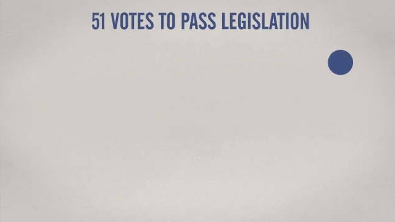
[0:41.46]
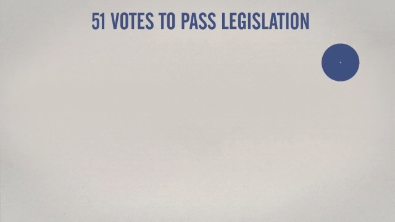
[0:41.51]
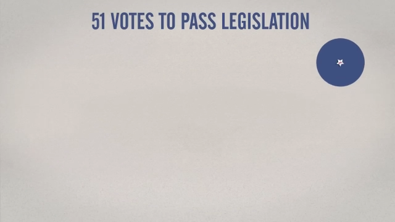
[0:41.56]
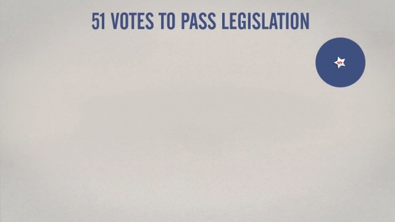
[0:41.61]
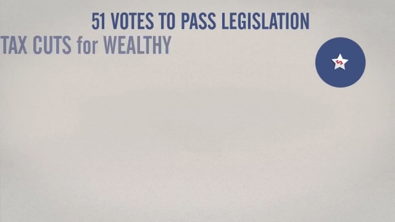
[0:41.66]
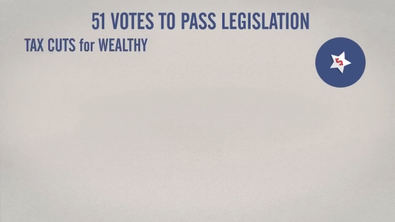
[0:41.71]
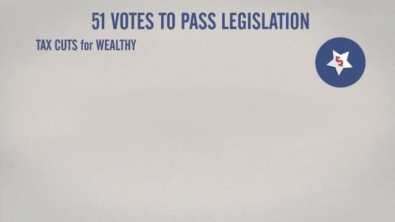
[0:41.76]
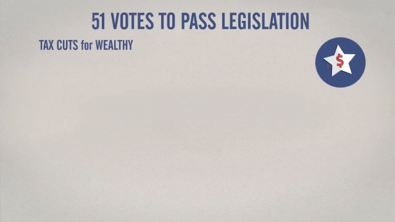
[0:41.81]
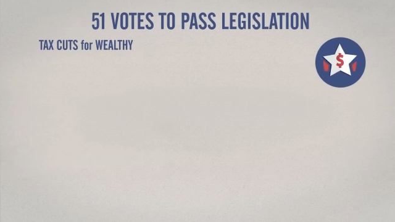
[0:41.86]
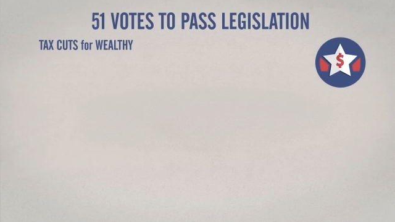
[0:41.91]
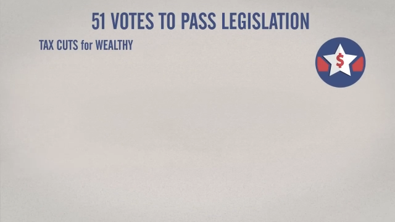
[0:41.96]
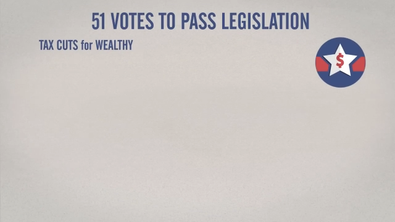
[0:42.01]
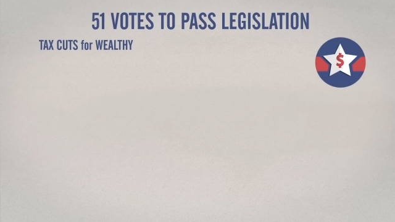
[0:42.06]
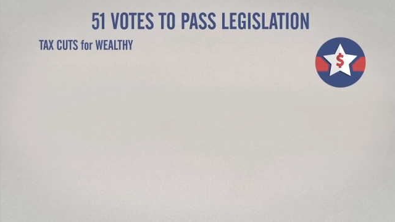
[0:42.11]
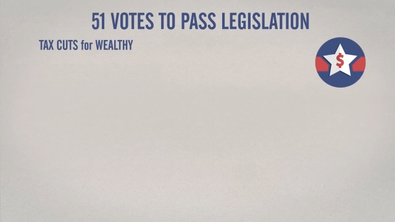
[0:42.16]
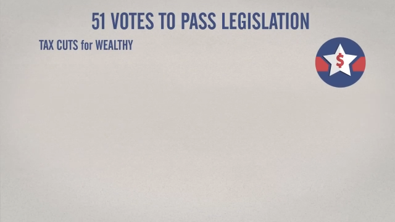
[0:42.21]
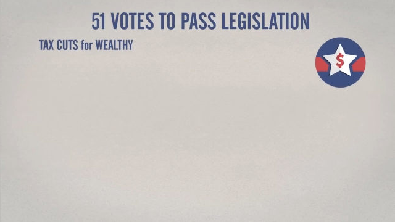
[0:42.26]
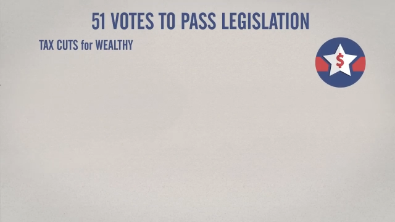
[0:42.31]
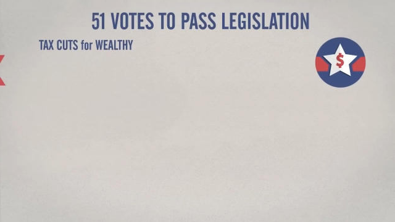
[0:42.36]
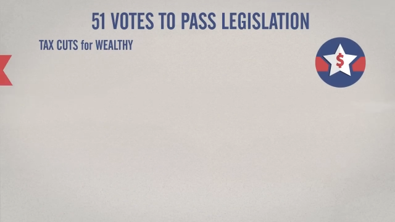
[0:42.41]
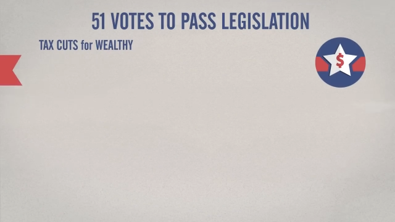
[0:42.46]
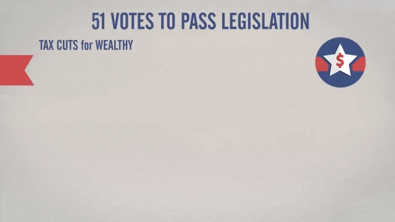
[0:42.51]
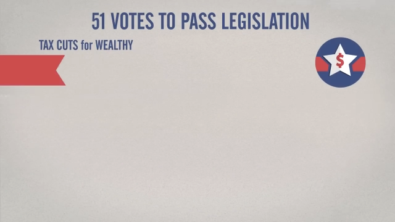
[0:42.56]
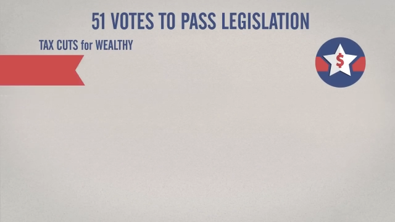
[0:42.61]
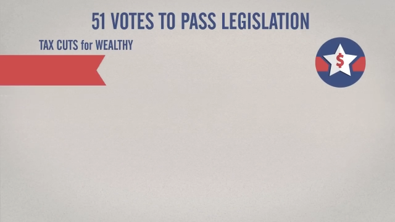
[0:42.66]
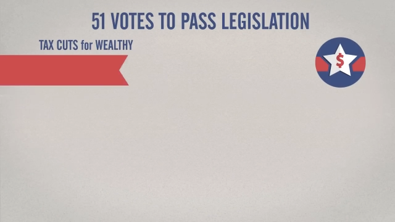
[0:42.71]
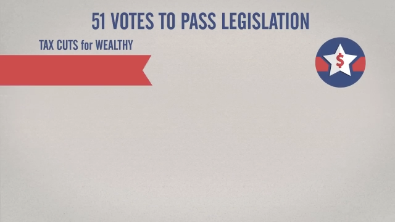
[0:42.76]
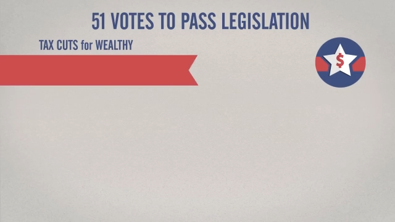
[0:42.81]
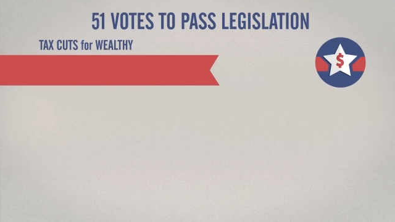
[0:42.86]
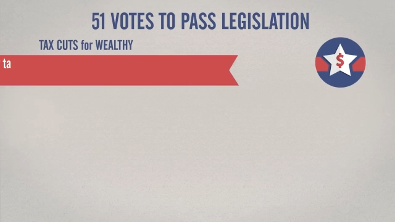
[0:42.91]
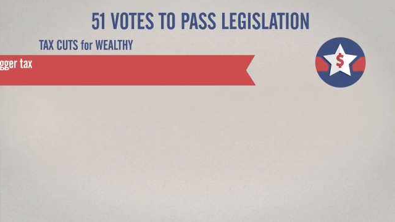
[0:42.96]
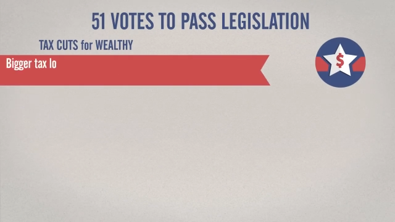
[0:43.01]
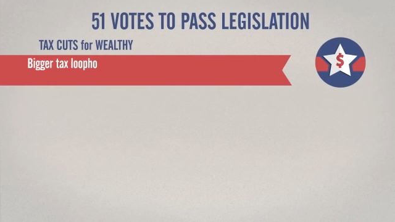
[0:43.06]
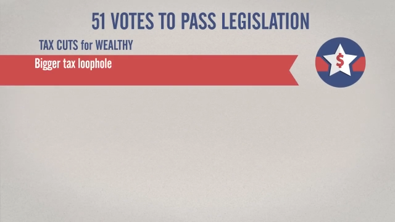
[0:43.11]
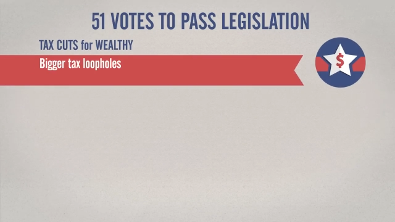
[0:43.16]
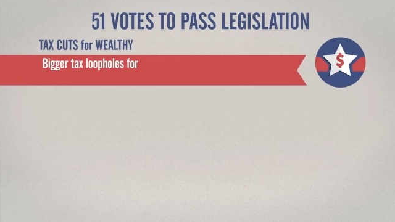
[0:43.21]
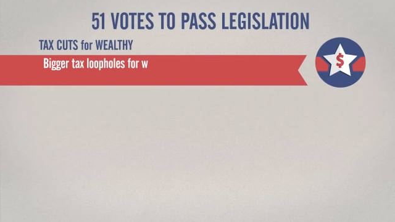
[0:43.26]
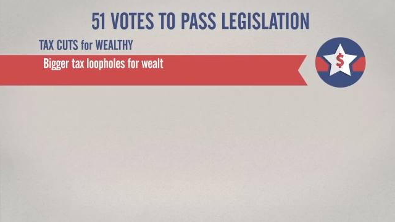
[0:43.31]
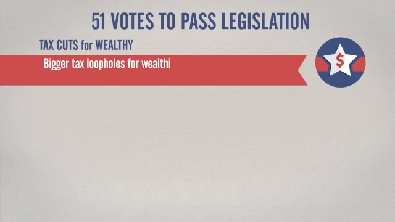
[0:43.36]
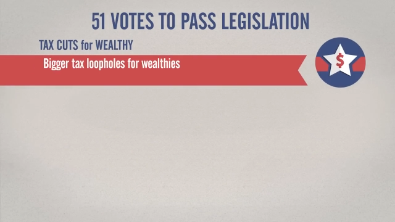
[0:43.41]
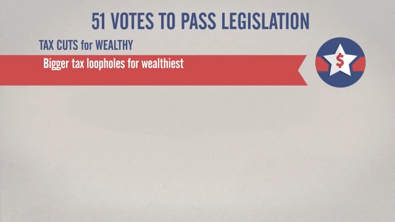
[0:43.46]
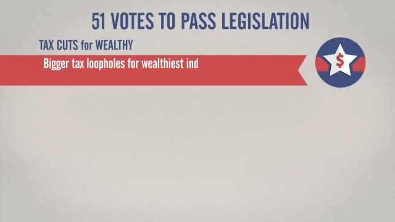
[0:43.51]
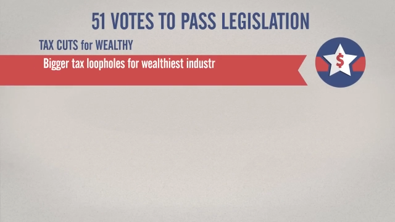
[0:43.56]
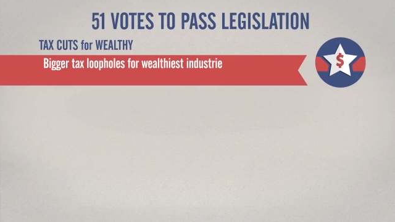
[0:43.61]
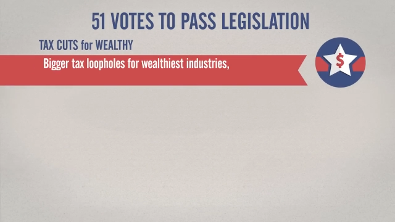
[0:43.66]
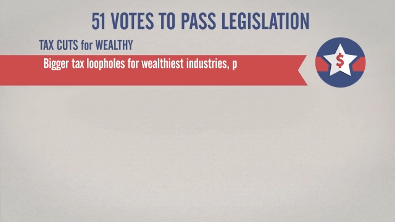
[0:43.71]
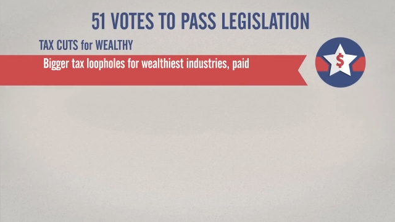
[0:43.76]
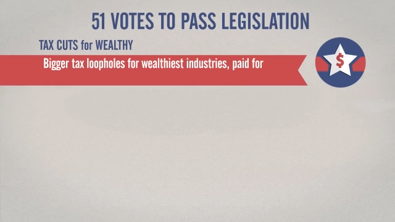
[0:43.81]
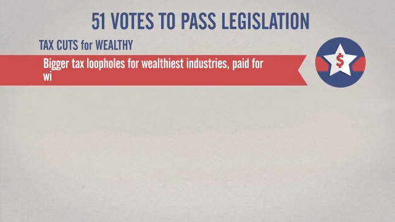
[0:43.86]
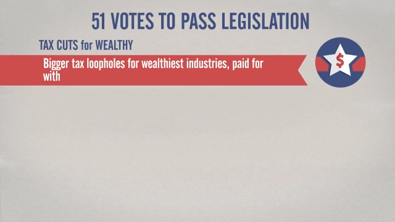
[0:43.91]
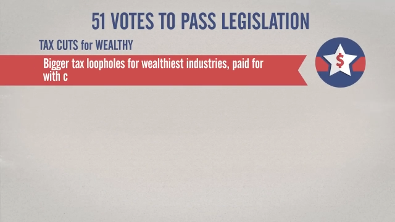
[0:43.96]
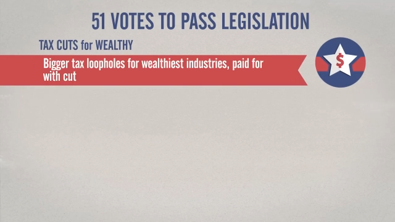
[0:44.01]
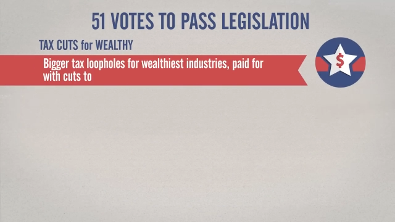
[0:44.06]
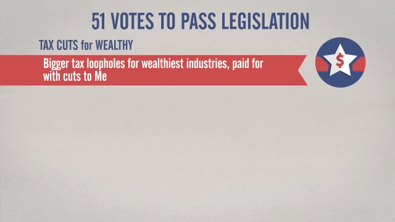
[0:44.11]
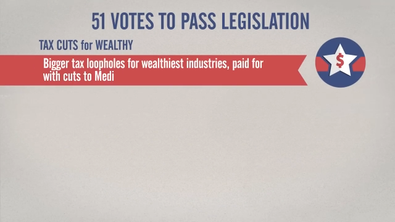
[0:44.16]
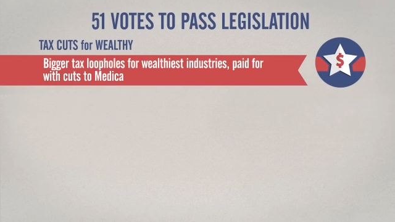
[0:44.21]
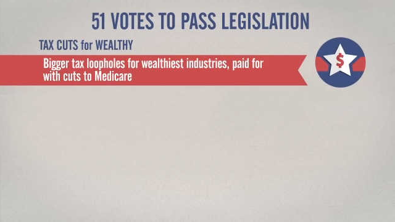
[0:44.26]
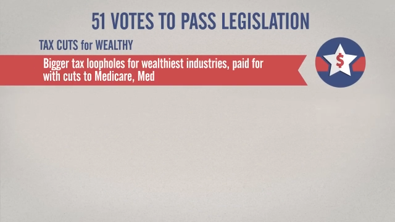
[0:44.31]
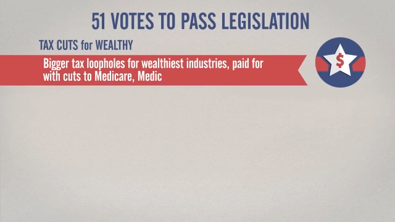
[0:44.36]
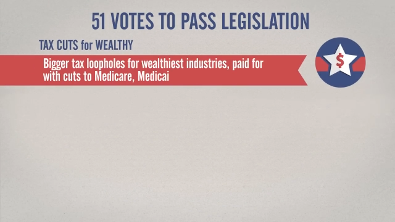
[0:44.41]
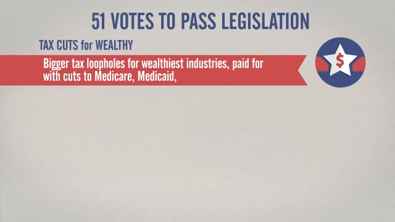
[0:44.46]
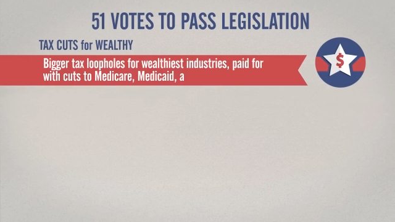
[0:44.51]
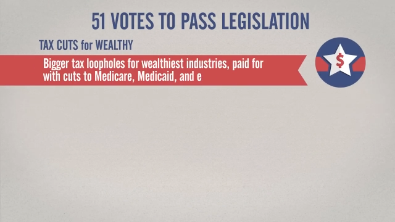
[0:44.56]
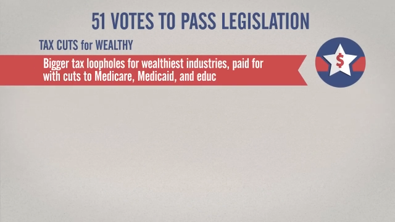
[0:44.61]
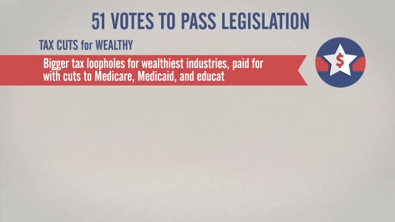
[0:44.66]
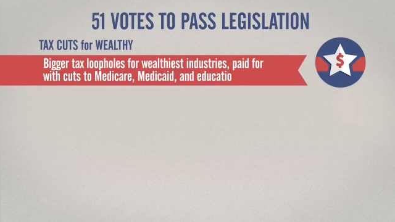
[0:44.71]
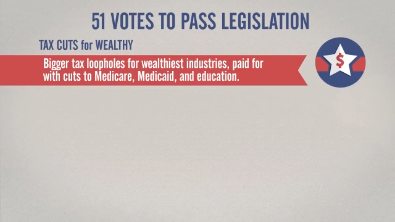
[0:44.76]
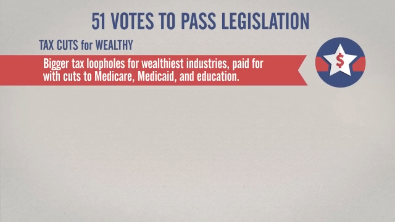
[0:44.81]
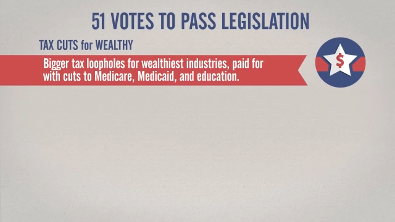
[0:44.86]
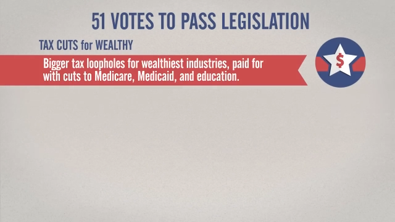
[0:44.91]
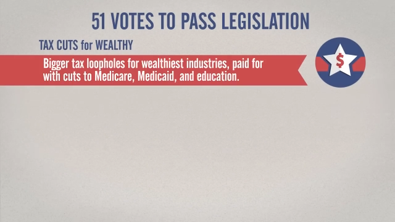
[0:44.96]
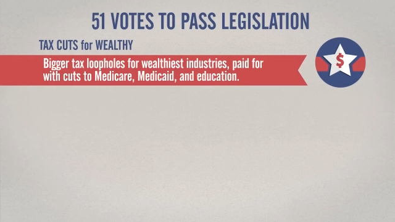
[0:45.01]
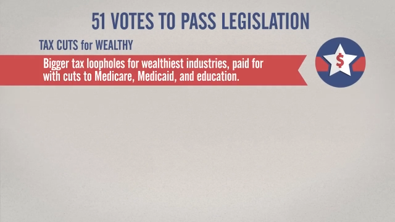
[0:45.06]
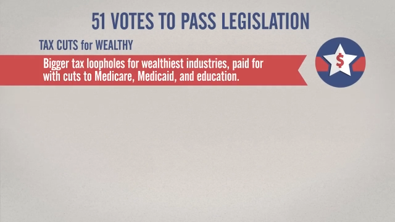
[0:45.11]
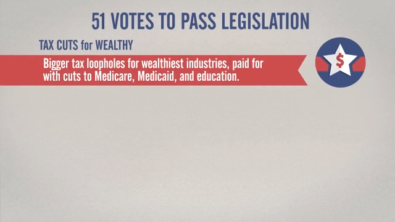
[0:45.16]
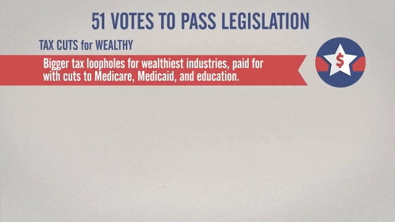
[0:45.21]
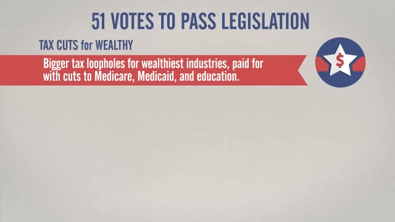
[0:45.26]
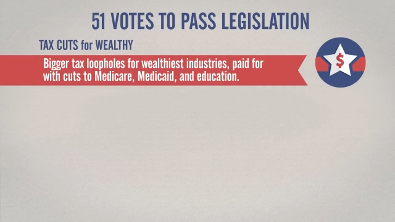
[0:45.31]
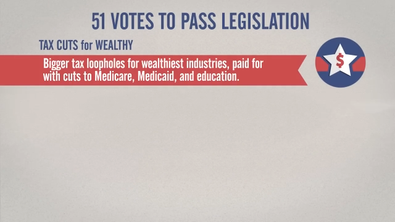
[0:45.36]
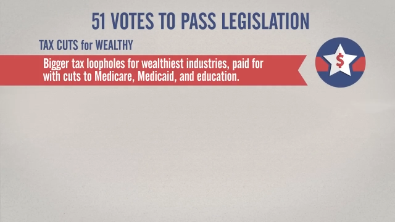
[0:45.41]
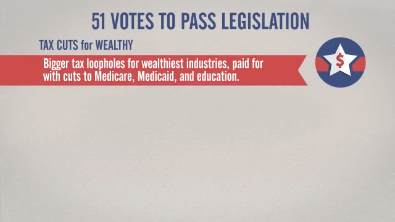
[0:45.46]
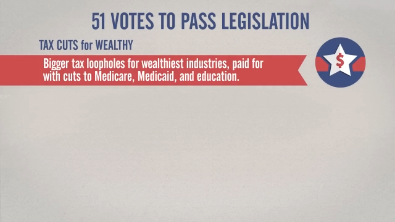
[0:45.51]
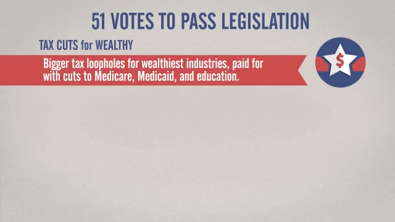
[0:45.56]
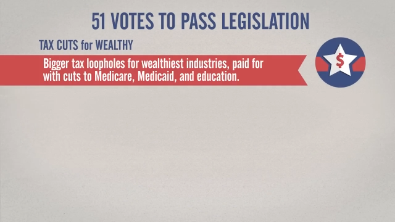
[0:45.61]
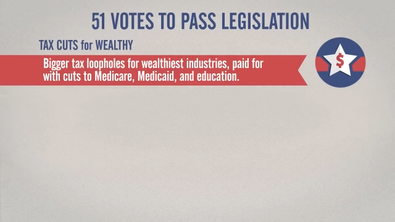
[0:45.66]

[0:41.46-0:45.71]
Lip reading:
(no speaker visible)